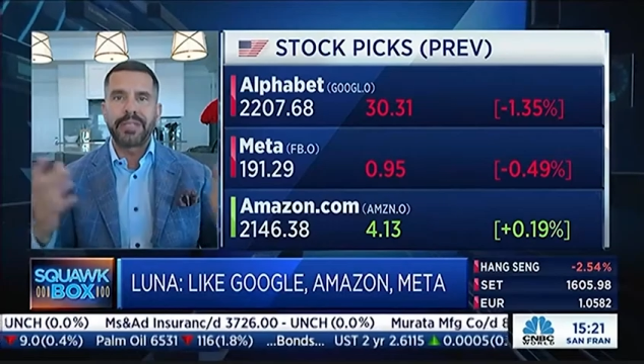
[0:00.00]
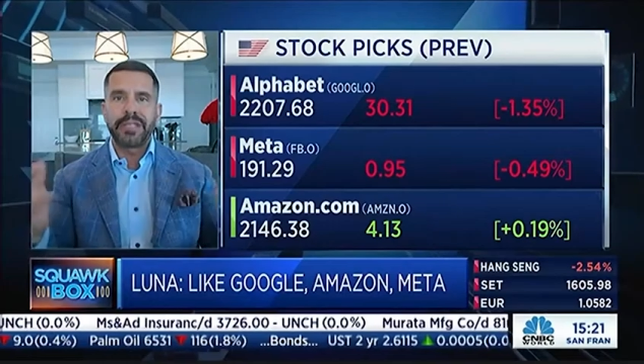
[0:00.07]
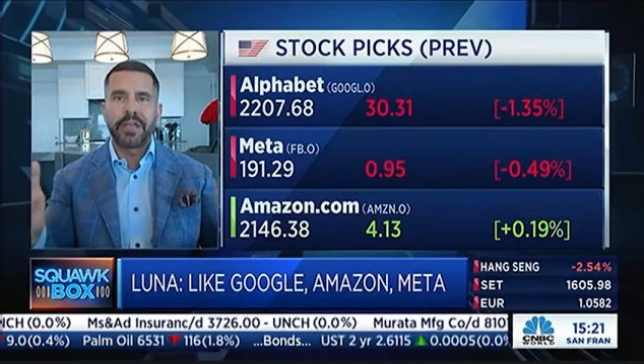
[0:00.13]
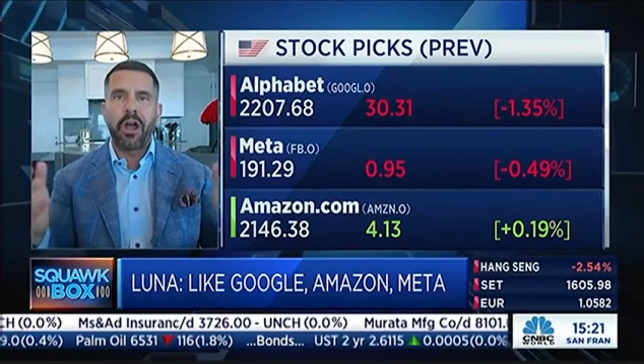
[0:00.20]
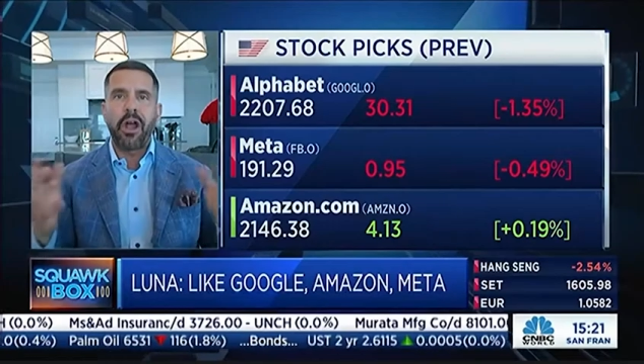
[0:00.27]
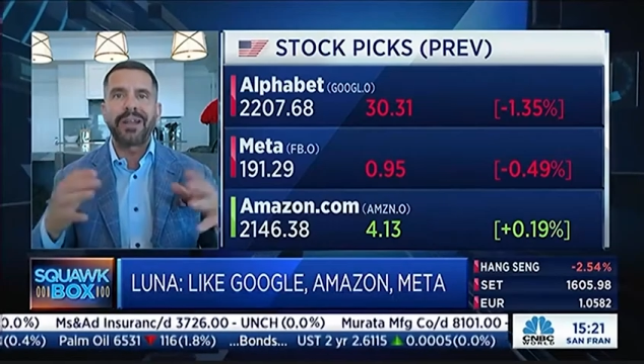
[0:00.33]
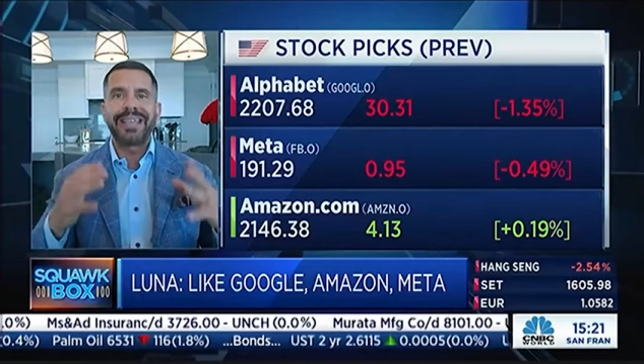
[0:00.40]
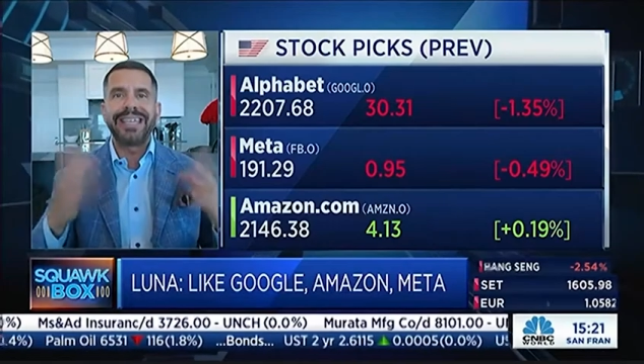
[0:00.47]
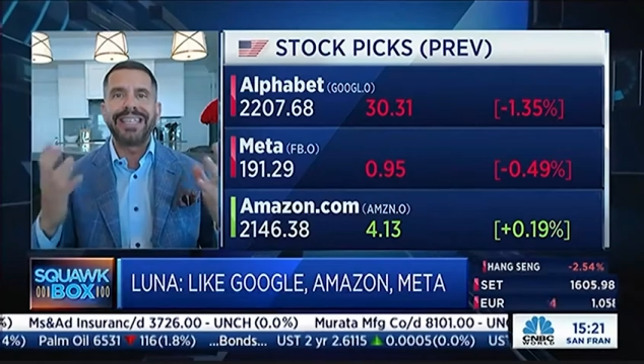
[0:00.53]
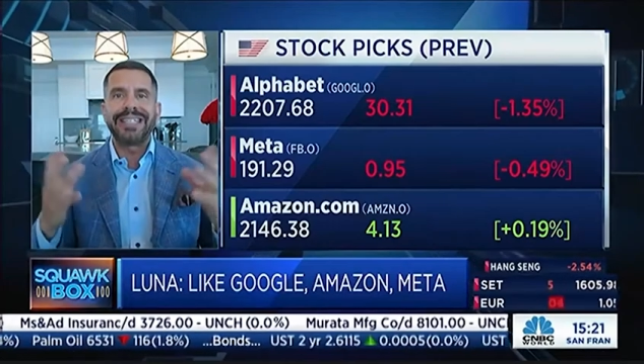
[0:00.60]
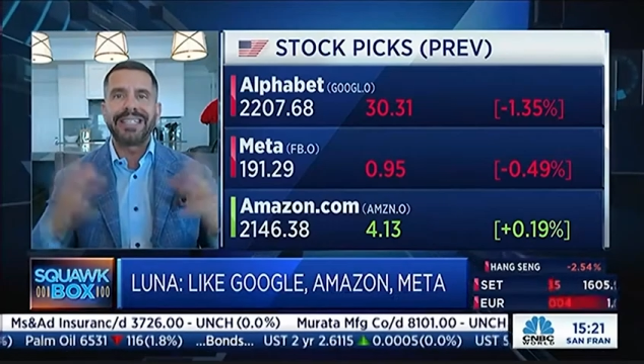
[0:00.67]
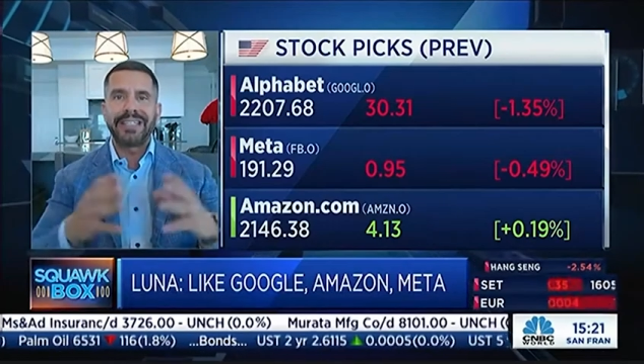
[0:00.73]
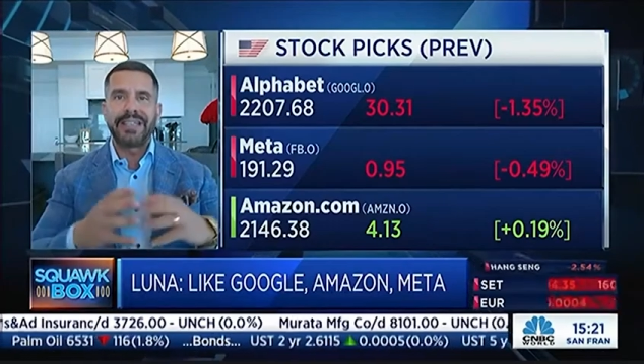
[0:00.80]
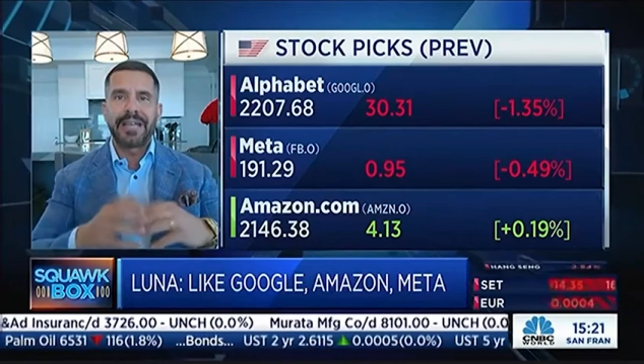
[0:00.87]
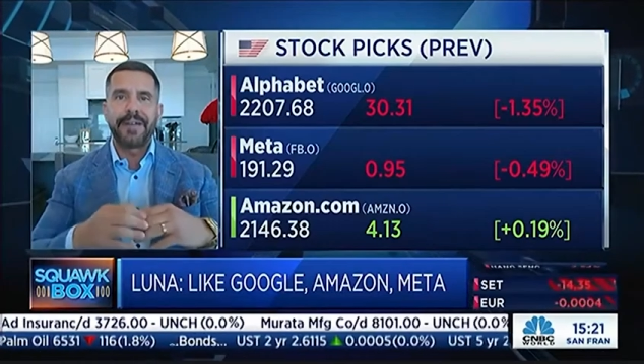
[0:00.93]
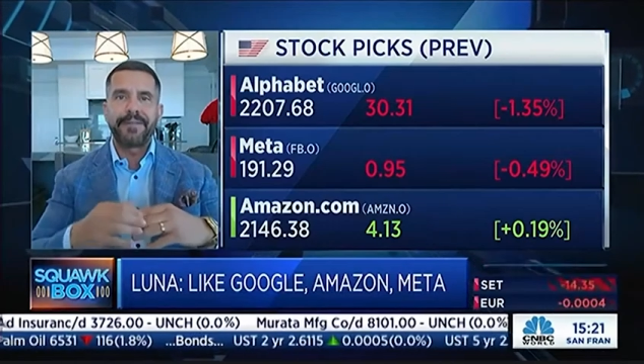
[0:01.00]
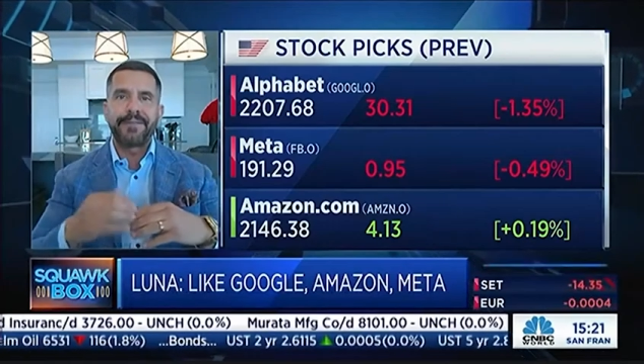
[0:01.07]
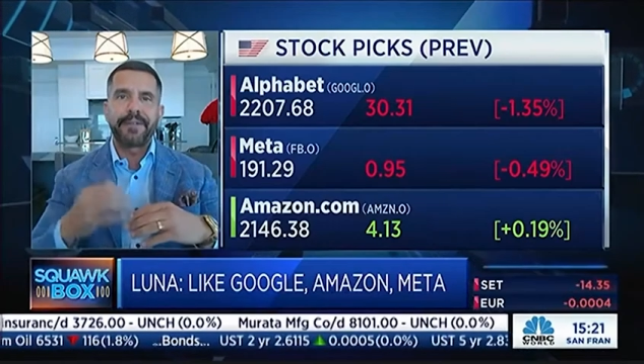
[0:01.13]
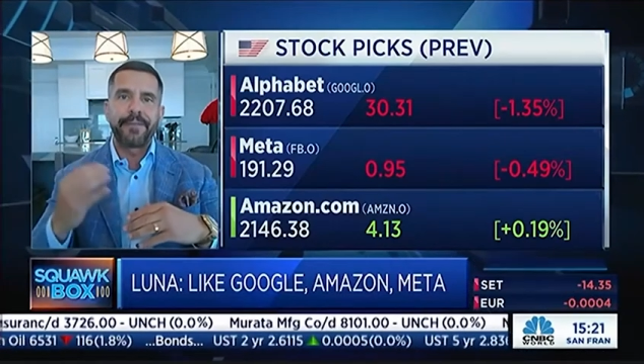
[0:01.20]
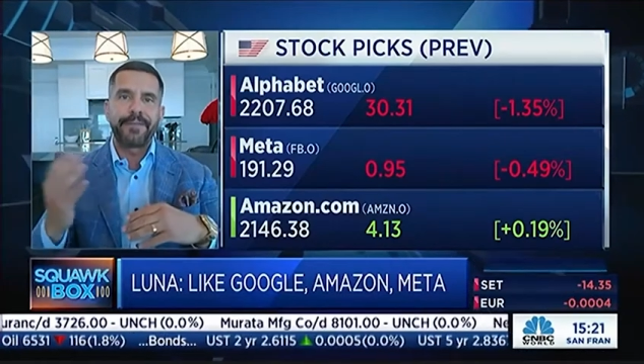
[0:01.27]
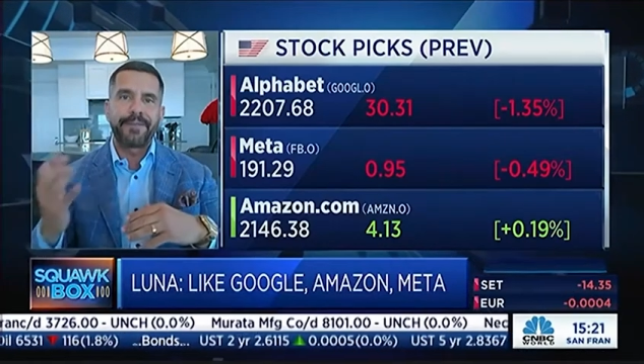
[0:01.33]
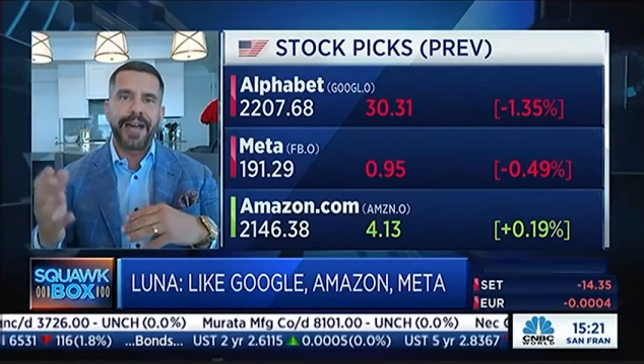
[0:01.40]
the ARC ETF
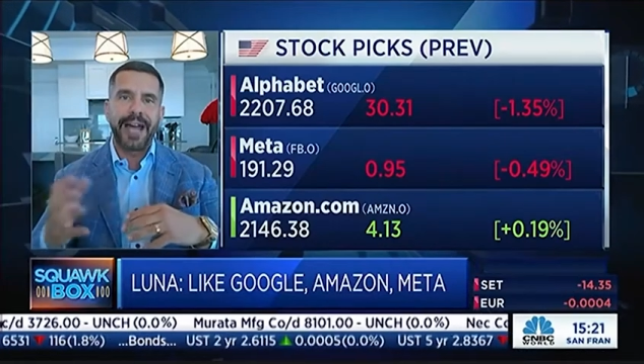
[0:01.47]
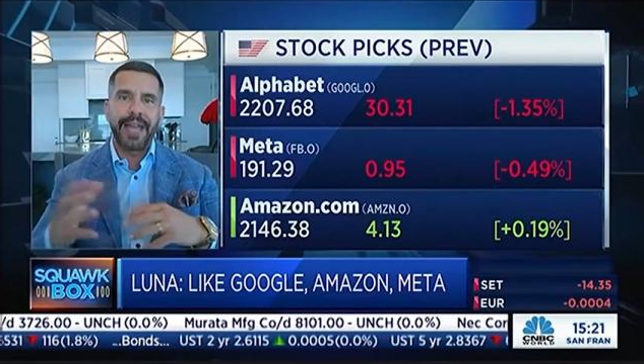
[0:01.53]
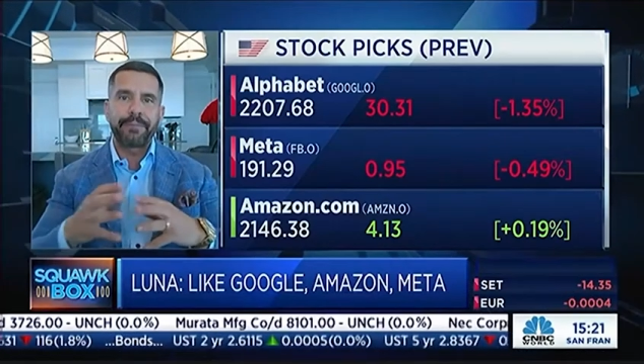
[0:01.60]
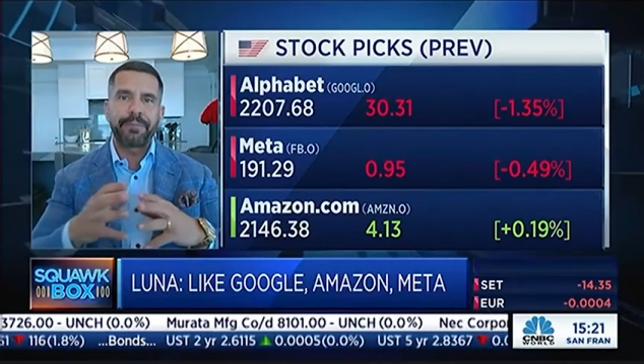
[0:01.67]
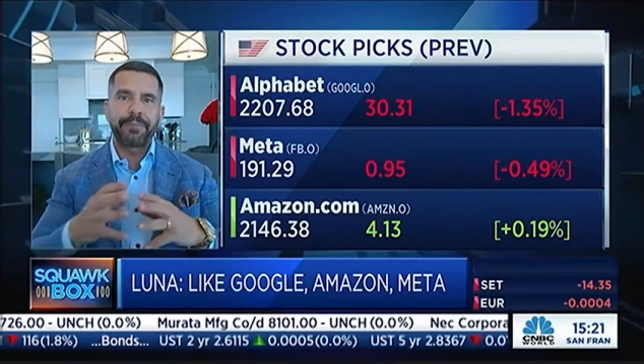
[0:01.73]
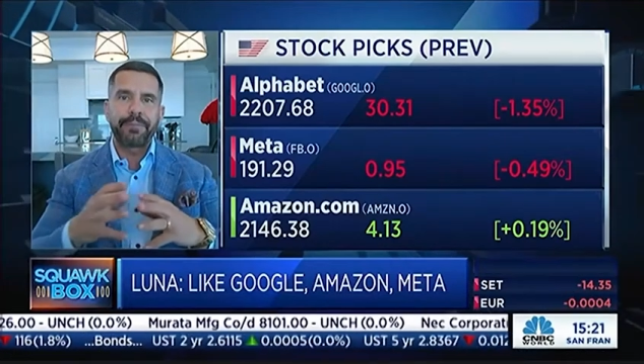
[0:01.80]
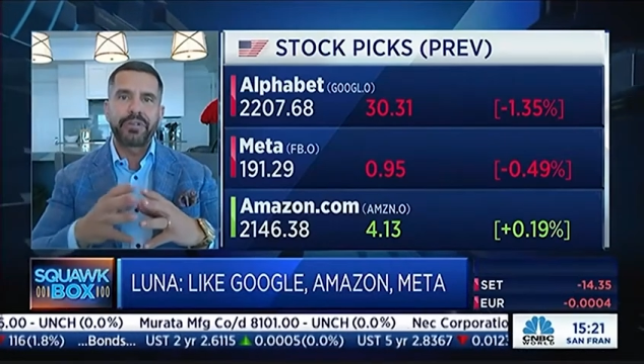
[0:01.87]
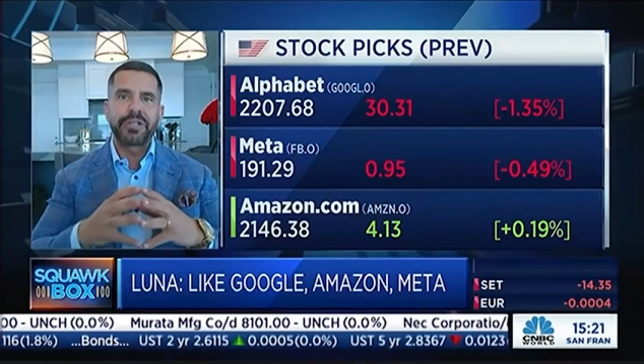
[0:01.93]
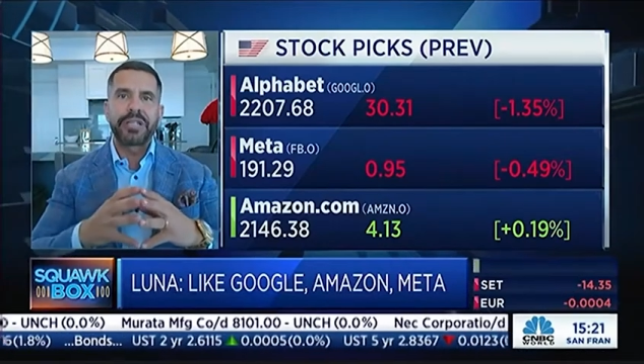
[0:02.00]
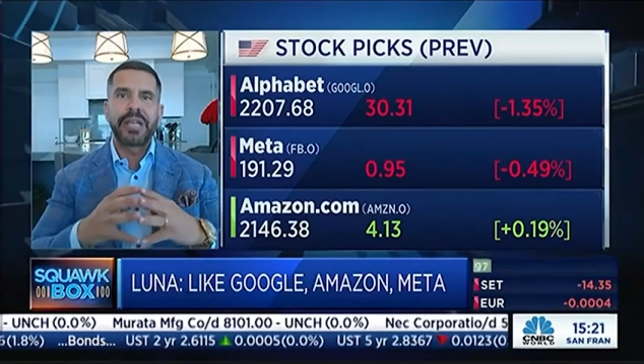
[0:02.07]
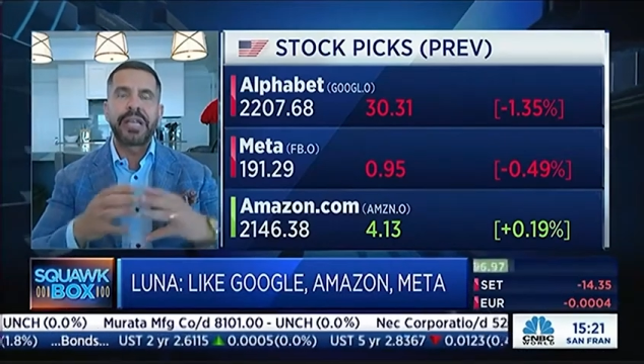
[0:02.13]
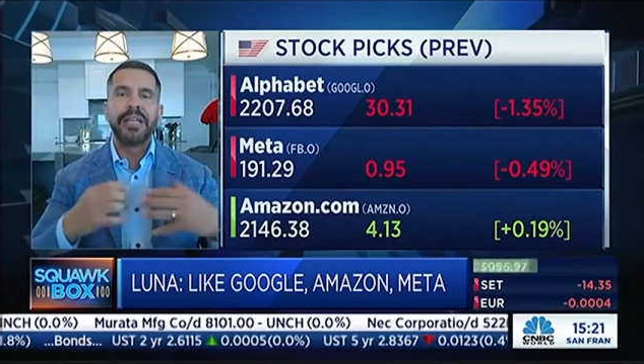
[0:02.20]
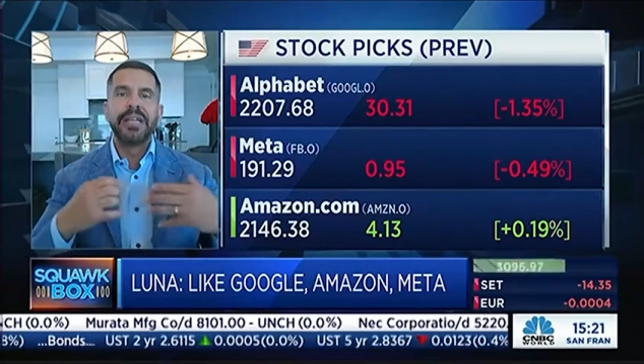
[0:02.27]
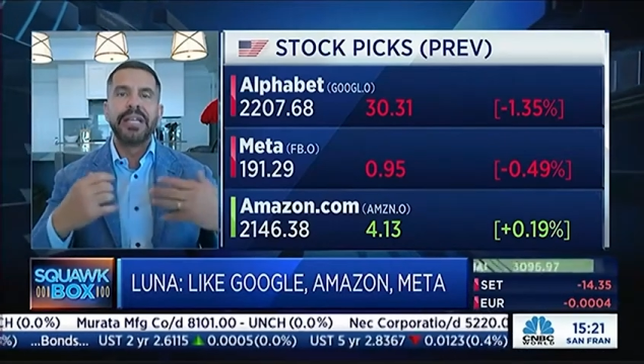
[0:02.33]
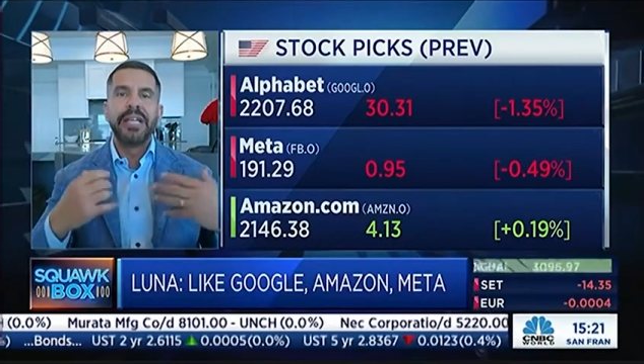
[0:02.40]
up 5%.